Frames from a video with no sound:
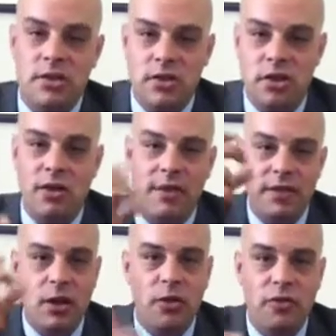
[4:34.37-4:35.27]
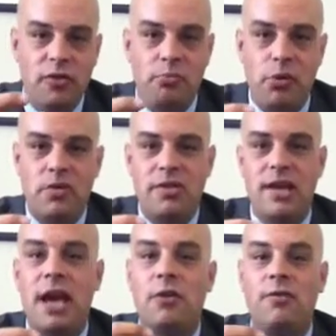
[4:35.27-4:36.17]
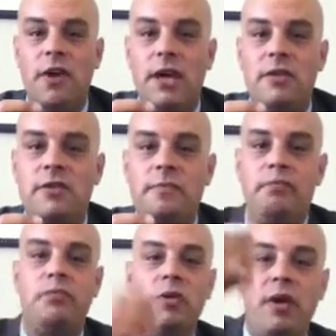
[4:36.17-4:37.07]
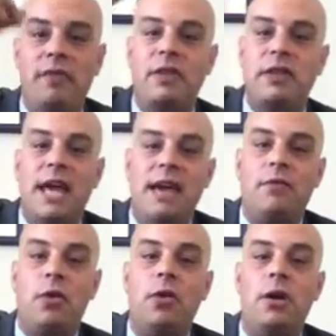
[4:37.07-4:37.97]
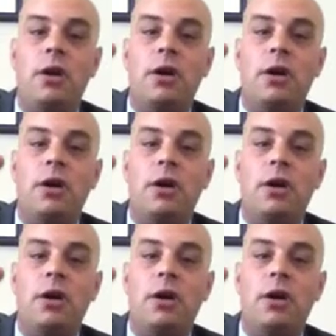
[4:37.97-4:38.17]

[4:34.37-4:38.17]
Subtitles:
So you have the altar of burnt sacrifice. You have the laver